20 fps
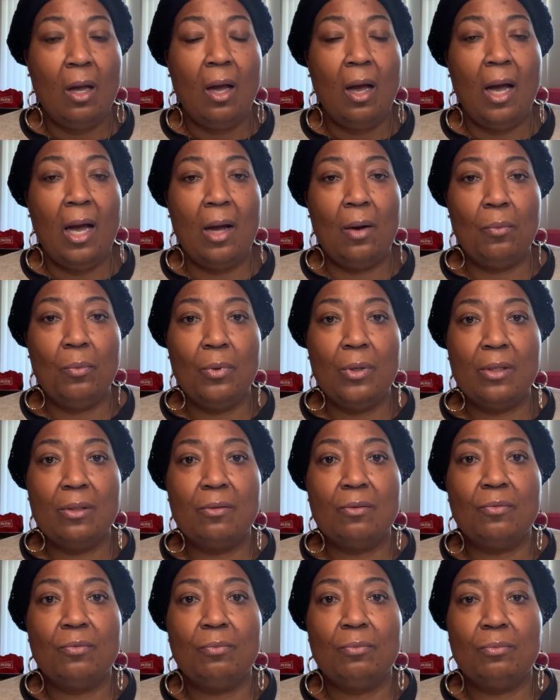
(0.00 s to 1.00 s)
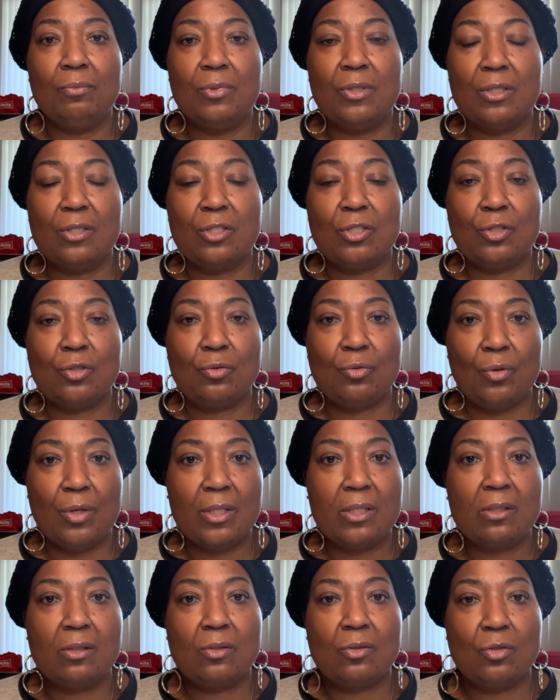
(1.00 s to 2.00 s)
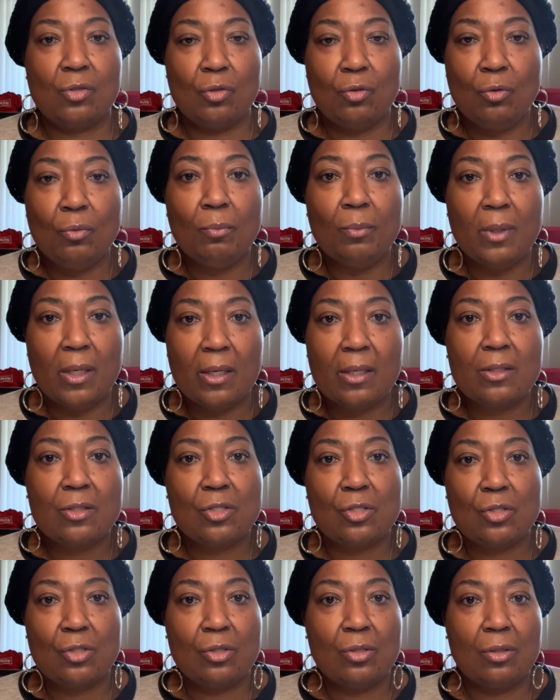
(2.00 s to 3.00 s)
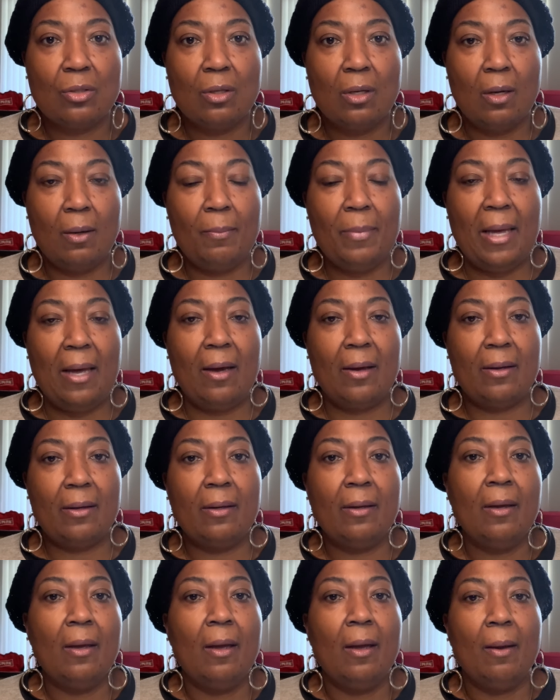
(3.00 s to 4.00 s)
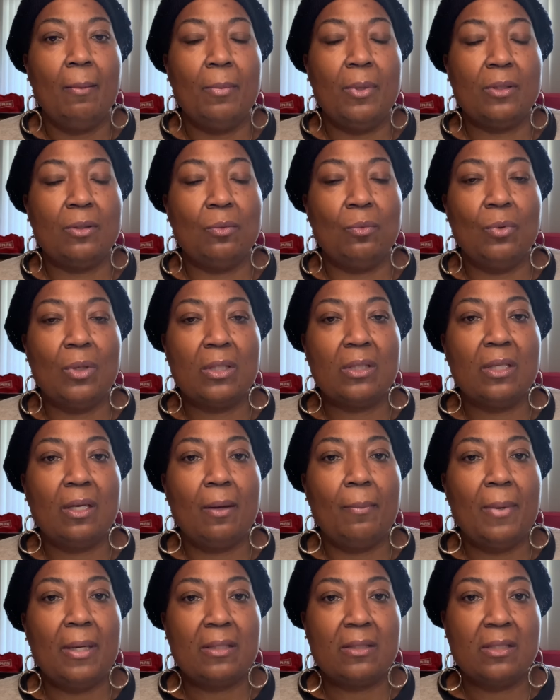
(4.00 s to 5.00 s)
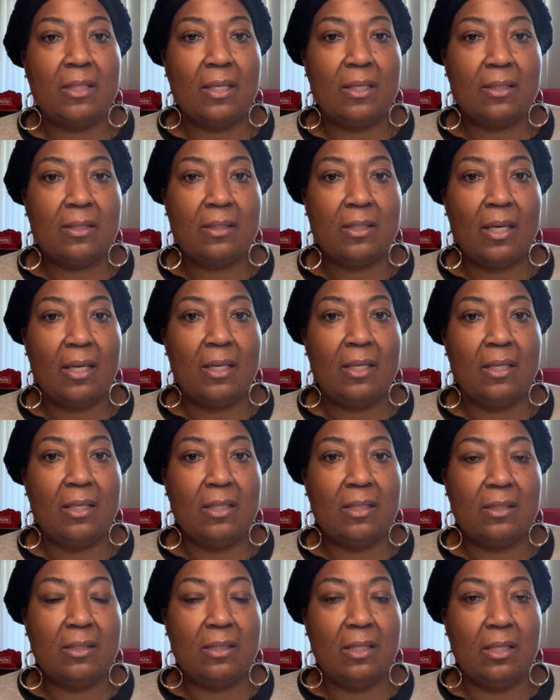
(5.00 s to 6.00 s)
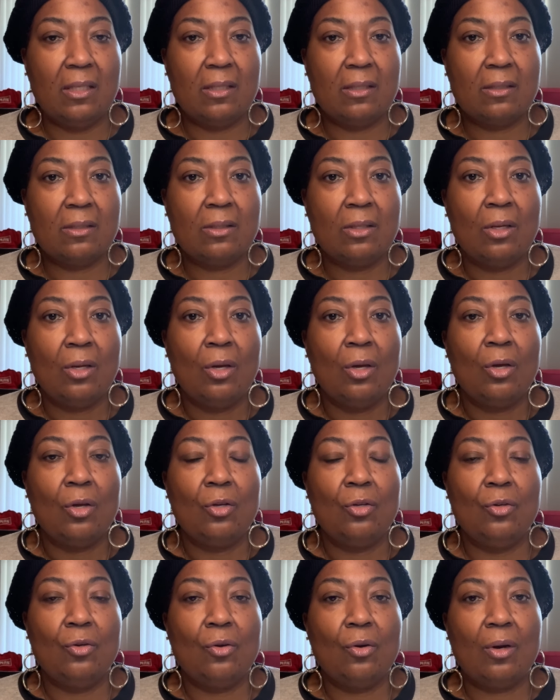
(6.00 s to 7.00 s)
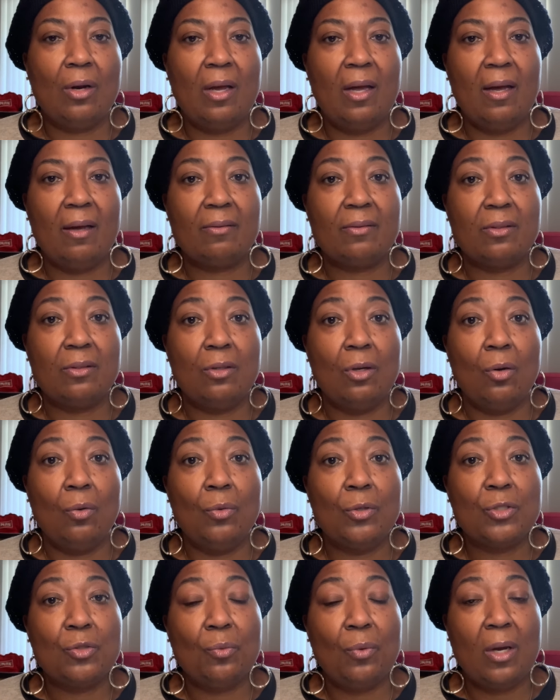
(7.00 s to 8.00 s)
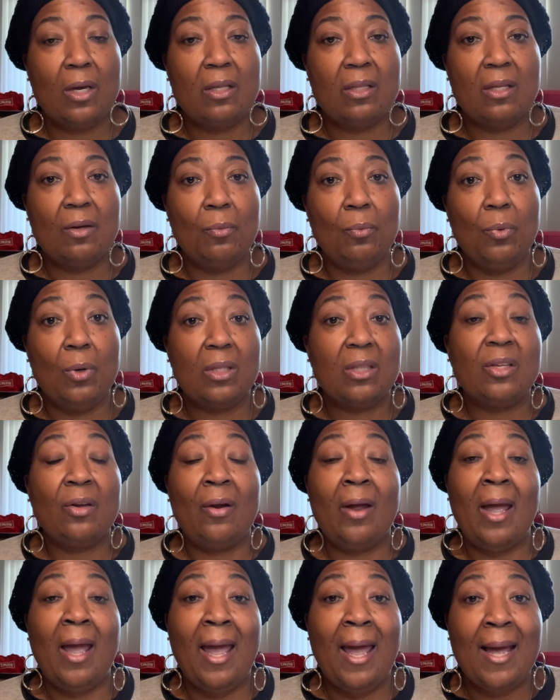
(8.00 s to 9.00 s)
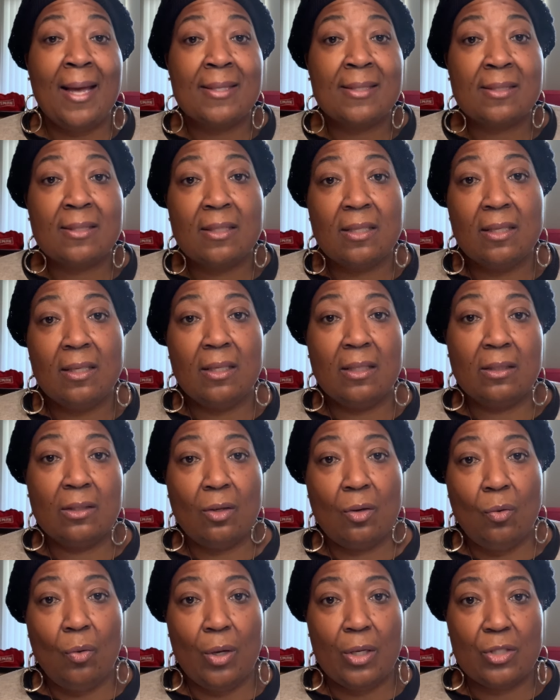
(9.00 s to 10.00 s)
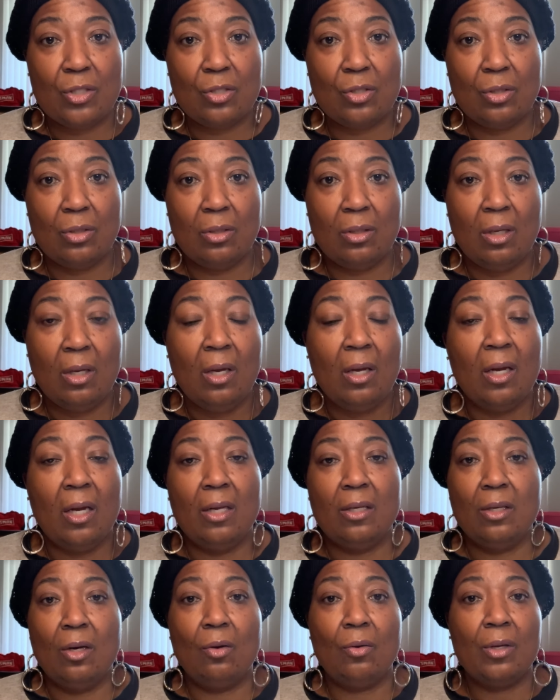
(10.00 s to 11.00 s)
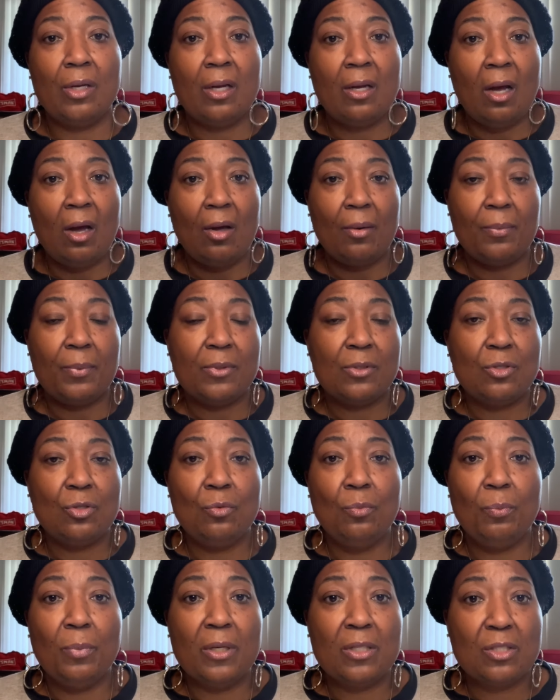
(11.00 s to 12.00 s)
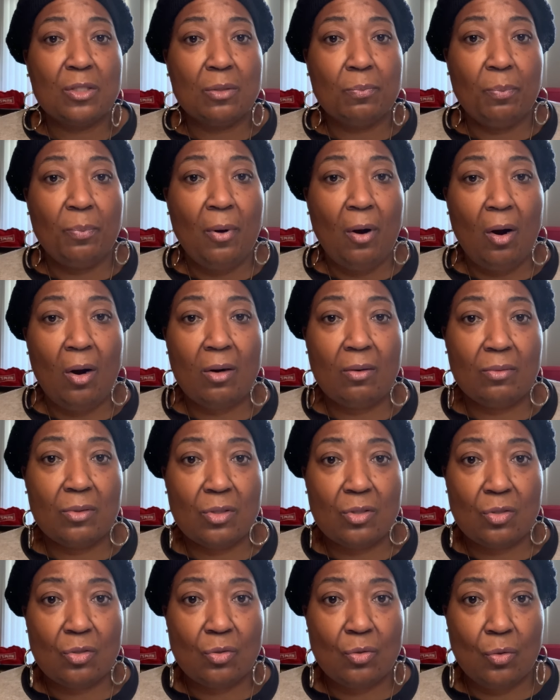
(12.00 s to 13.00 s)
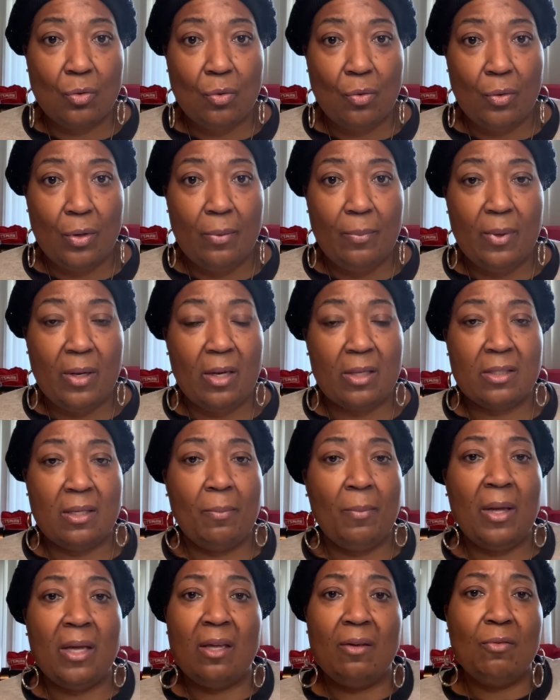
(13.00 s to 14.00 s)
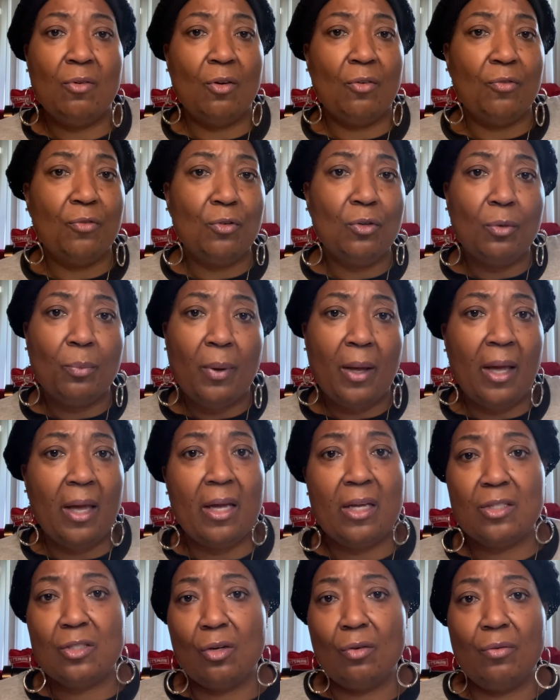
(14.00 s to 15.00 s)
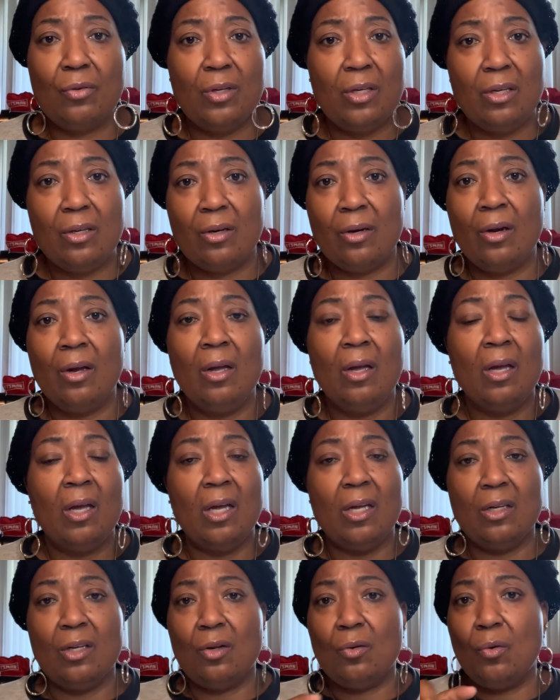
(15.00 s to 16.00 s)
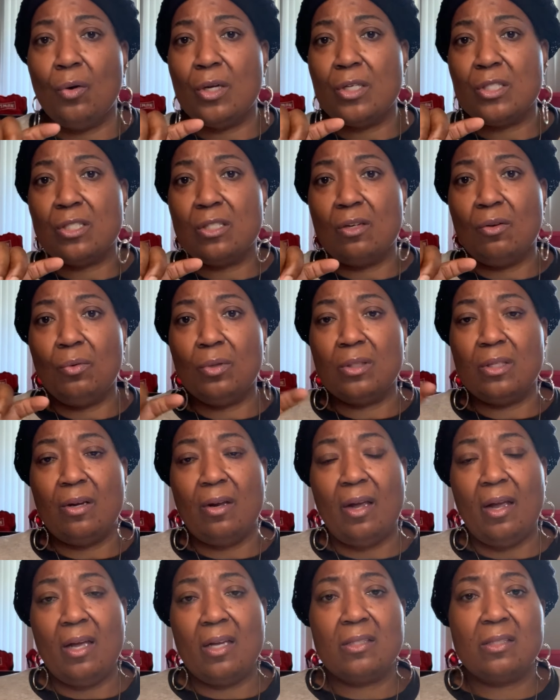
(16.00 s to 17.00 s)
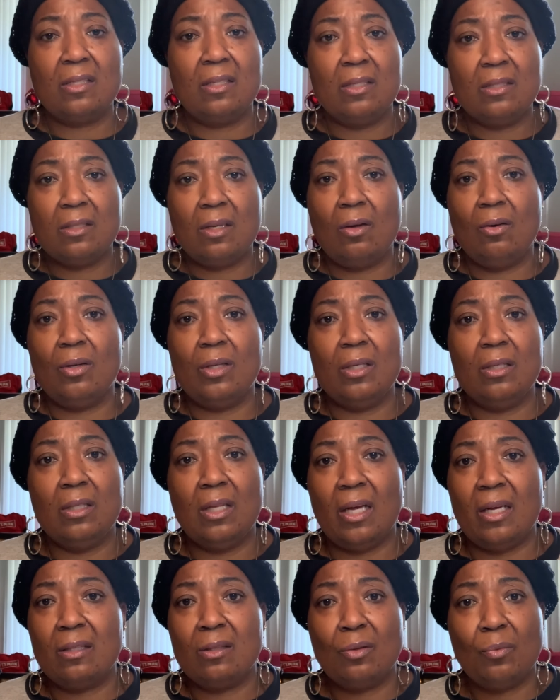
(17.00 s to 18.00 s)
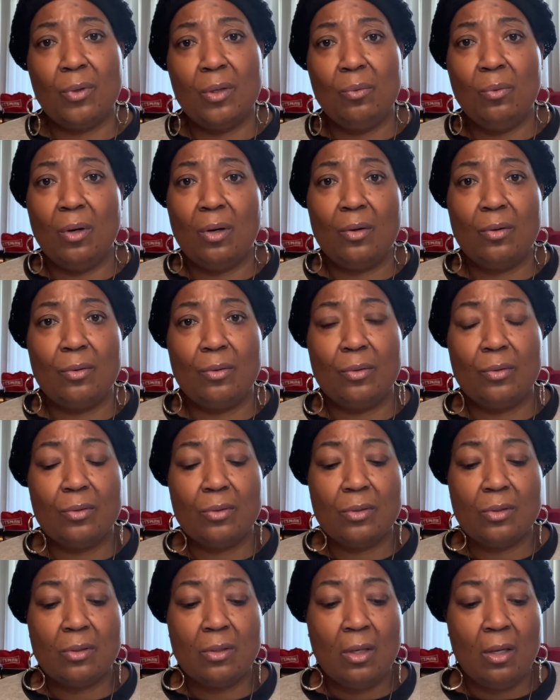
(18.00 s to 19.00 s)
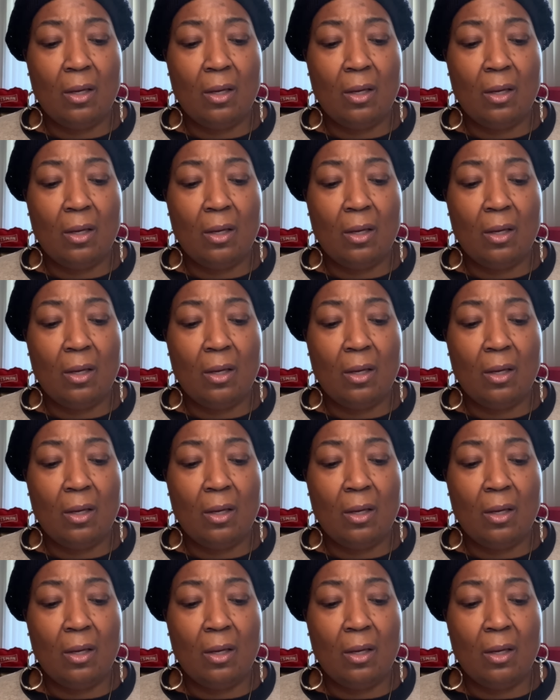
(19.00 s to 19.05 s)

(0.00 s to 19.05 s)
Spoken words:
I wouldn't just stress too much about it, but the one thing about test taking is this: you're gonna have to know which way what they're asking in the question, and don't get caught up in too much part of the story, because they may give you a full page over here and the question of what they're asking is only like 3 words.